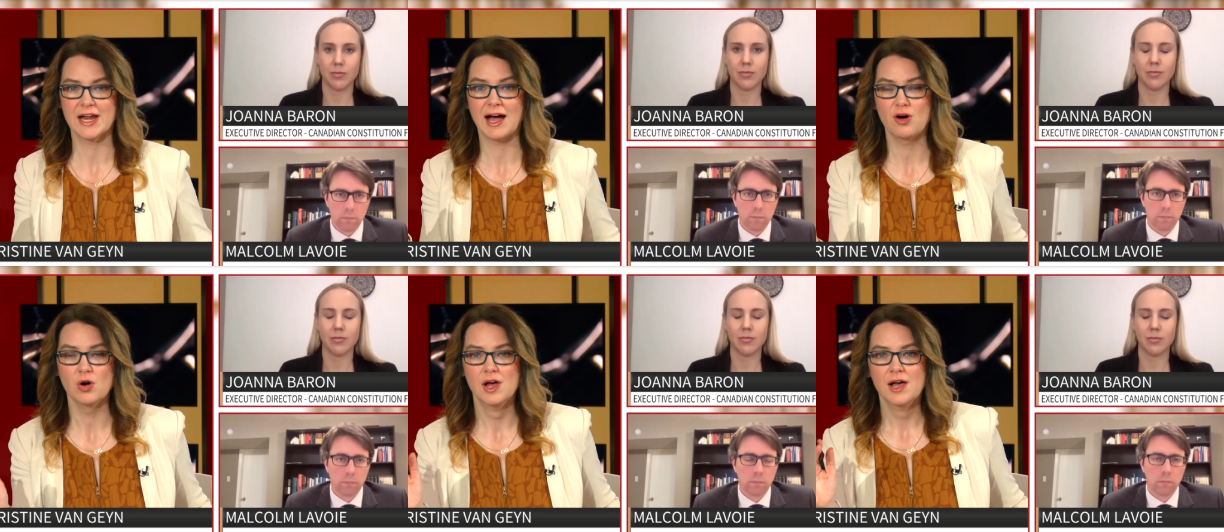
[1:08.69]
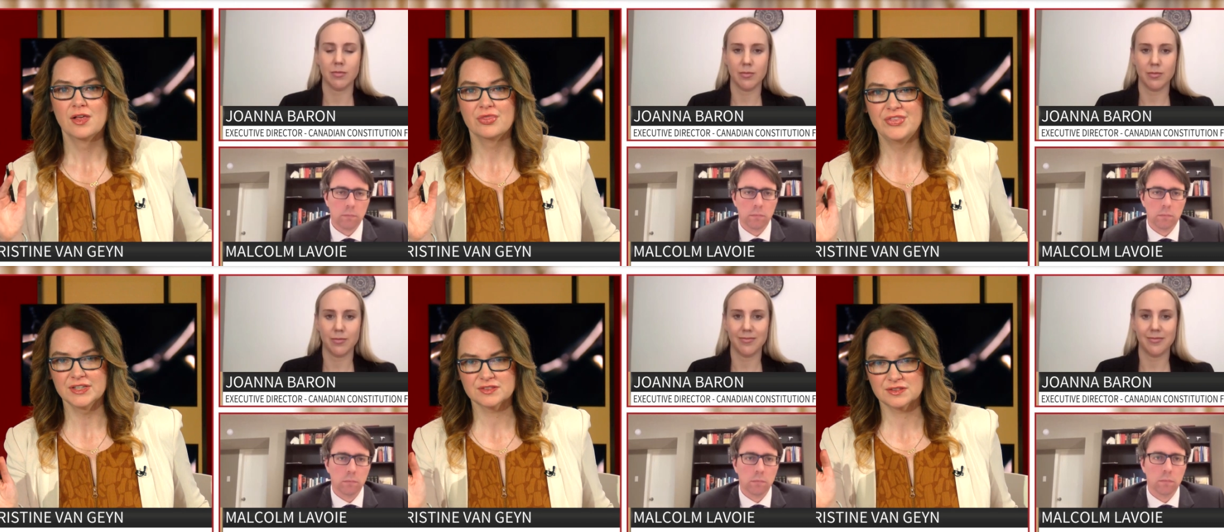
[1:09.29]
Speaker 1: Now,
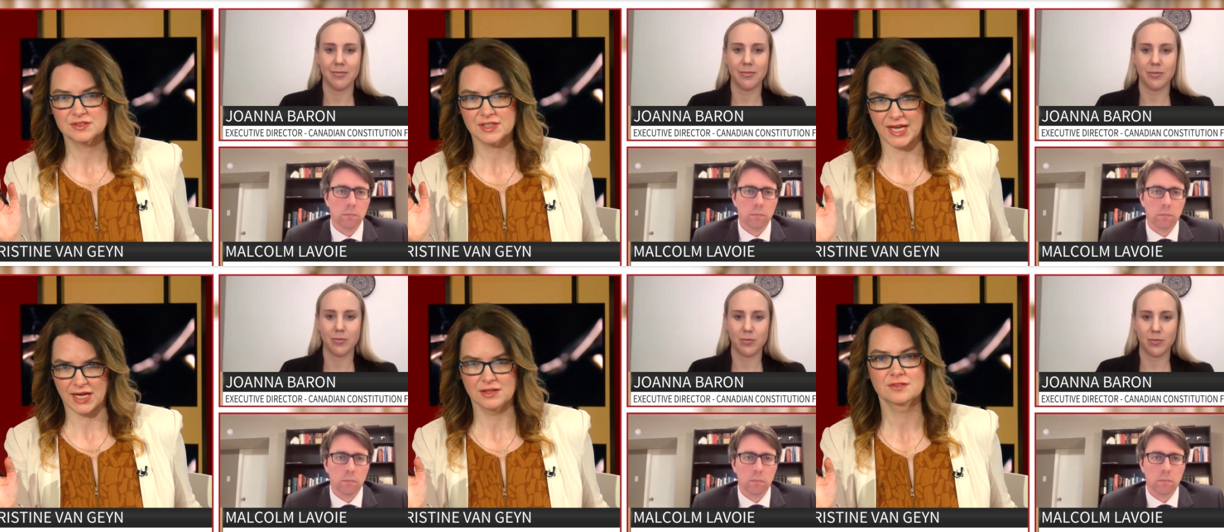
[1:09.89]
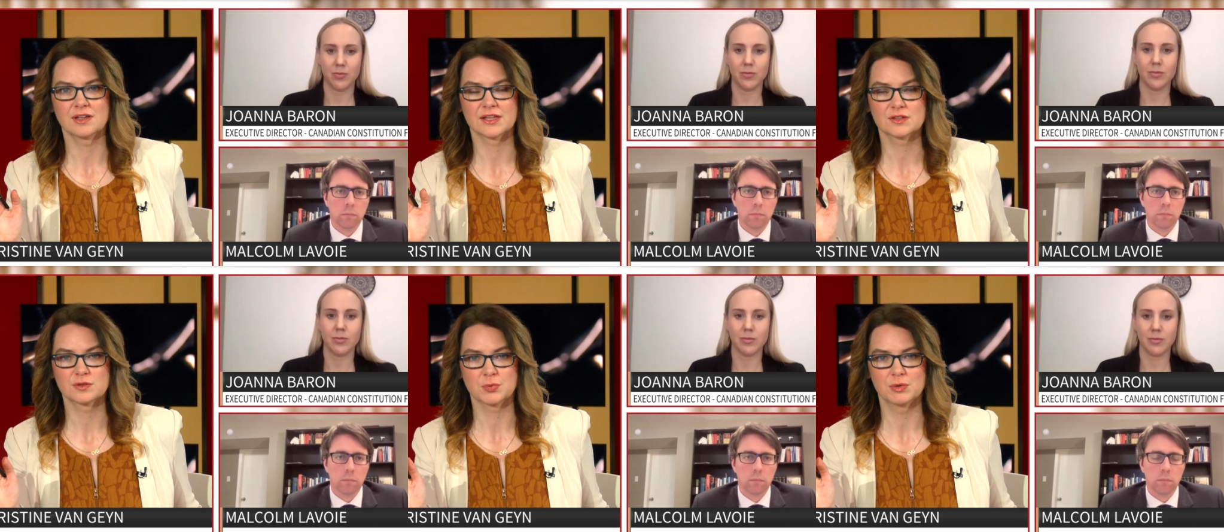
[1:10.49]
this case at
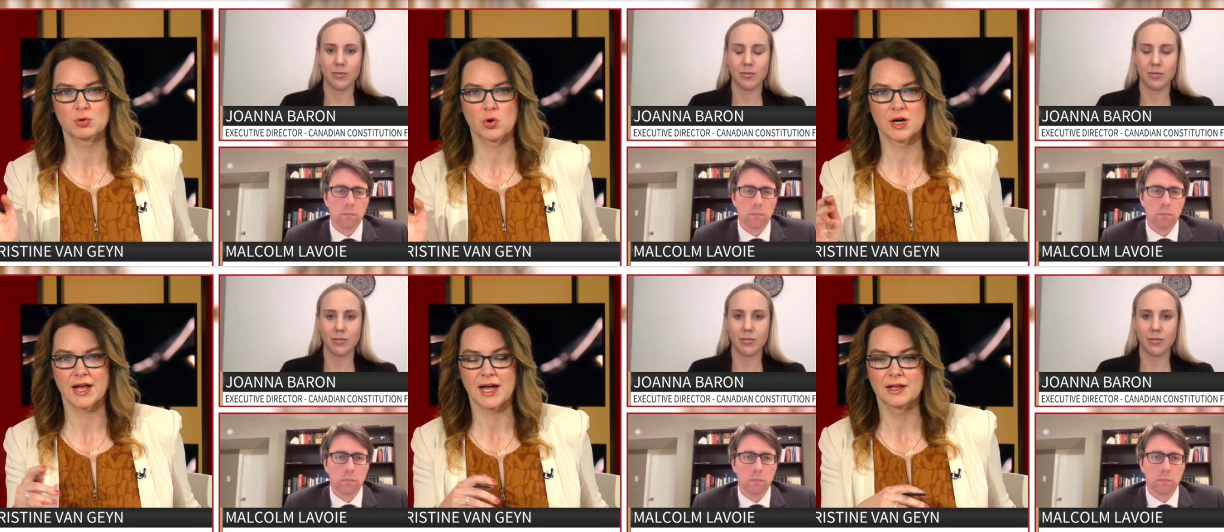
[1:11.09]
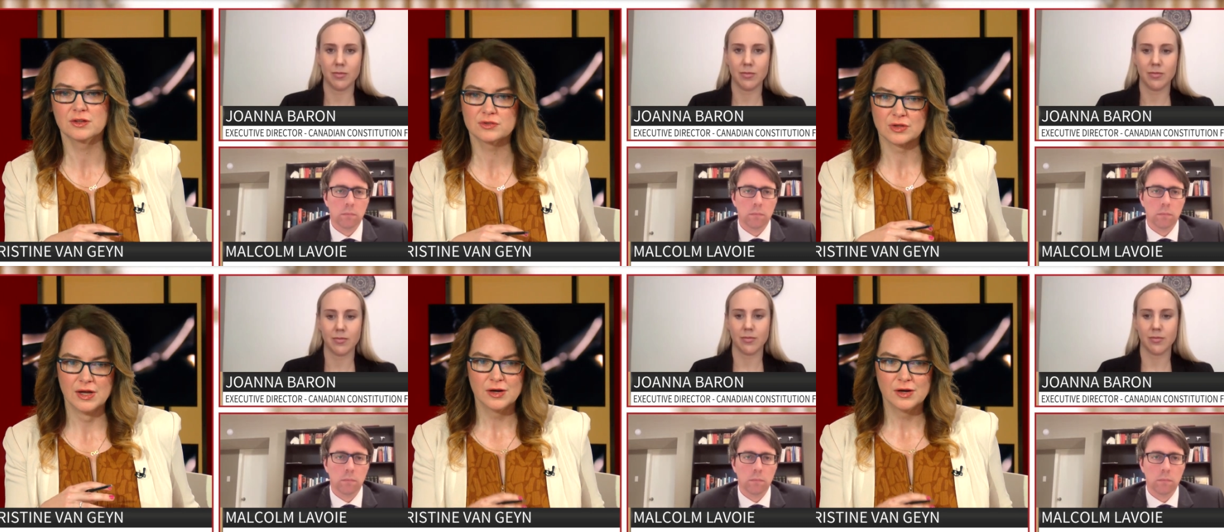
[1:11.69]
the Supreme Court has